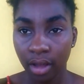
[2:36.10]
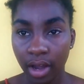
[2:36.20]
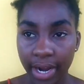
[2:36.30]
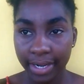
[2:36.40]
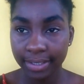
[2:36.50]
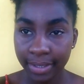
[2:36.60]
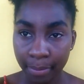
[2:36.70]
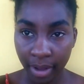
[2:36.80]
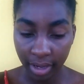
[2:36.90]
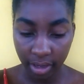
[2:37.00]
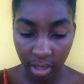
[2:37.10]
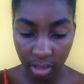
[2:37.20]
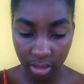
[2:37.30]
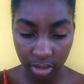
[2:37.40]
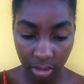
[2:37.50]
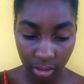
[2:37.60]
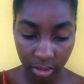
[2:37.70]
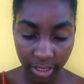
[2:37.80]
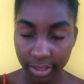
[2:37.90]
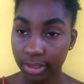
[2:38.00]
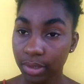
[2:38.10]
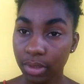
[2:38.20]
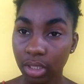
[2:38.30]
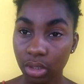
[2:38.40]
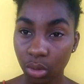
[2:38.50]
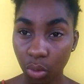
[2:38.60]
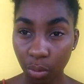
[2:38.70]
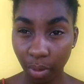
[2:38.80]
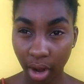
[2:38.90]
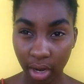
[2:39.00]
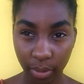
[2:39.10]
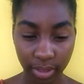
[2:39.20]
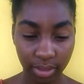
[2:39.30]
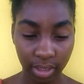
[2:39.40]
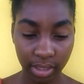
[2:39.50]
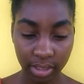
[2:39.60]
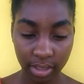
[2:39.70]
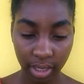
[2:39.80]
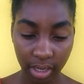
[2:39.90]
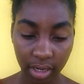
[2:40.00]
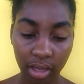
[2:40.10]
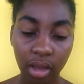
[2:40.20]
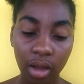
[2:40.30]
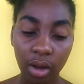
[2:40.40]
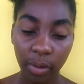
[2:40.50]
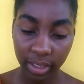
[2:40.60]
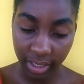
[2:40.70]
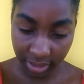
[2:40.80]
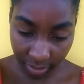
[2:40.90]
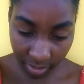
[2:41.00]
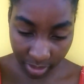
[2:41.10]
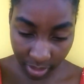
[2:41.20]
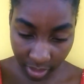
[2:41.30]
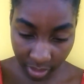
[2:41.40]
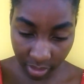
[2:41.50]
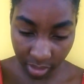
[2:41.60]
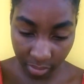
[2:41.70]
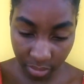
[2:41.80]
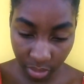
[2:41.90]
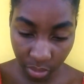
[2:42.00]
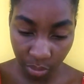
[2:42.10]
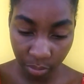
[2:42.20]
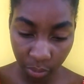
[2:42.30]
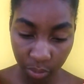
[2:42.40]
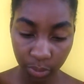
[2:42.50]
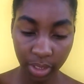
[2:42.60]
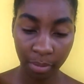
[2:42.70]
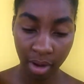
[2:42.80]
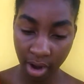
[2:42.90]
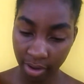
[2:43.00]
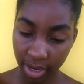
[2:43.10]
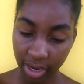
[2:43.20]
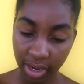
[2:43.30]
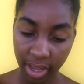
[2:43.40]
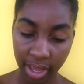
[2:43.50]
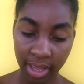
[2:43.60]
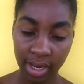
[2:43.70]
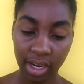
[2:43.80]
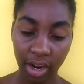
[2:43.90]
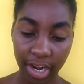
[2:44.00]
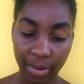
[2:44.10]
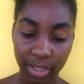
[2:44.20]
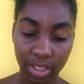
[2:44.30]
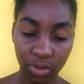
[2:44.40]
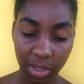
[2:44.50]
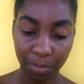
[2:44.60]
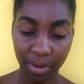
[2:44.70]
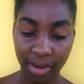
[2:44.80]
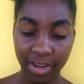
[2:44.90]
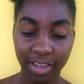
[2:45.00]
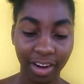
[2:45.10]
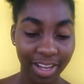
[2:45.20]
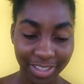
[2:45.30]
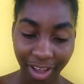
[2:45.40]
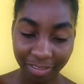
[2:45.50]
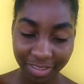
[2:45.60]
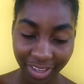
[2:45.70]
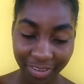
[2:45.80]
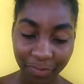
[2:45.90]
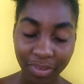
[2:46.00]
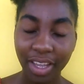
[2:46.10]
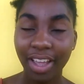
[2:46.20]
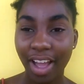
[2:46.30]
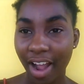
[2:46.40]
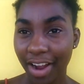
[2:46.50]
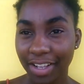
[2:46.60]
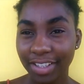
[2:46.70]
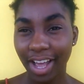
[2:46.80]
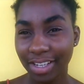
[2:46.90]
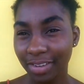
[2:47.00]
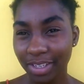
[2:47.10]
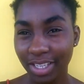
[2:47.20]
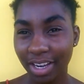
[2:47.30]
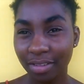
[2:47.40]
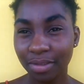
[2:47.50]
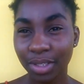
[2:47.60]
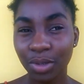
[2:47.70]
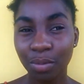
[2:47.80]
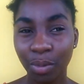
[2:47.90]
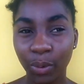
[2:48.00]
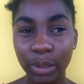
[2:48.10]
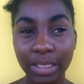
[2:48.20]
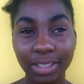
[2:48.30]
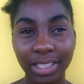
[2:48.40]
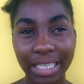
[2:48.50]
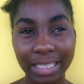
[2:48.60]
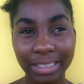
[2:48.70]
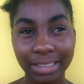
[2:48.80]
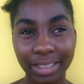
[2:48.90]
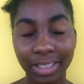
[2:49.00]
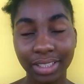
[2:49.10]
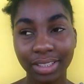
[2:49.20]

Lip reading: Alright, so I'm back. So yes, this was a 2-part question. It said, what activity you love to do most with Amari, and are you a strict parent or a softie? Alright, so activity I love to do most is,